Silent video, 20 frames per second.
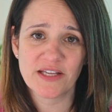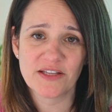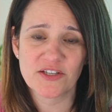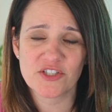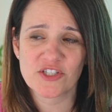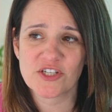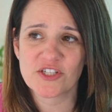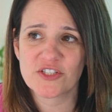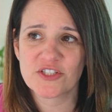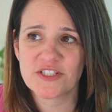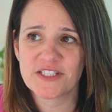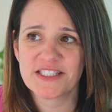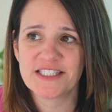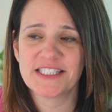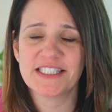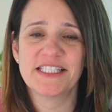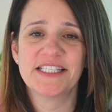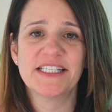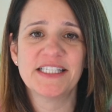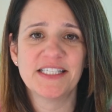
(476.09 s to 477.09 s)
There's also a
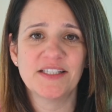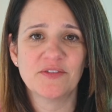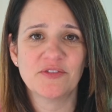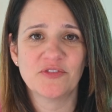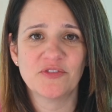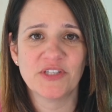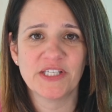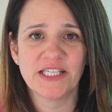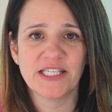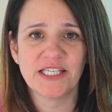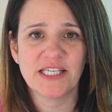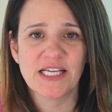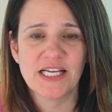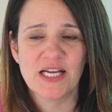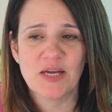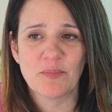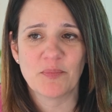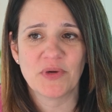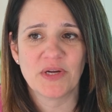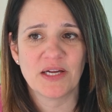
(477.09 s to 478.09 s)
CDD fee,
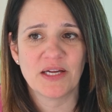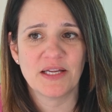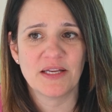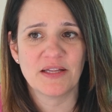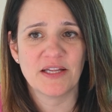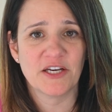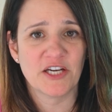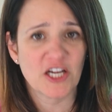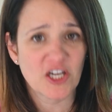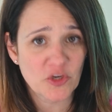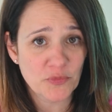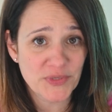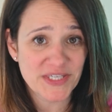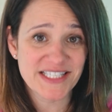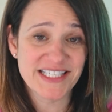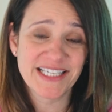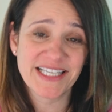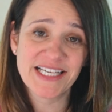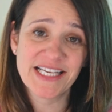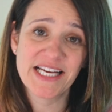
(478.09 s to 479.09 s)
but they're not going to be
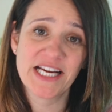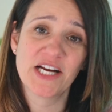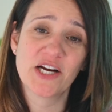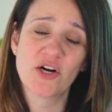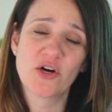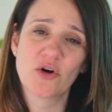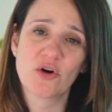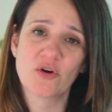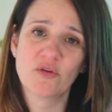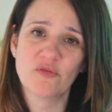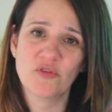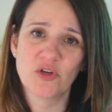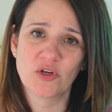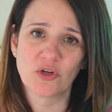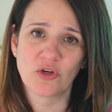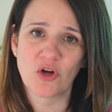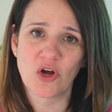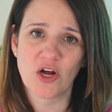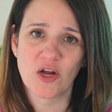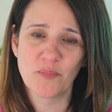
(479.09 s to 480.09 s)
taking care of your
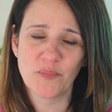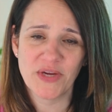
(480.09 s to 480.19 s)
lawn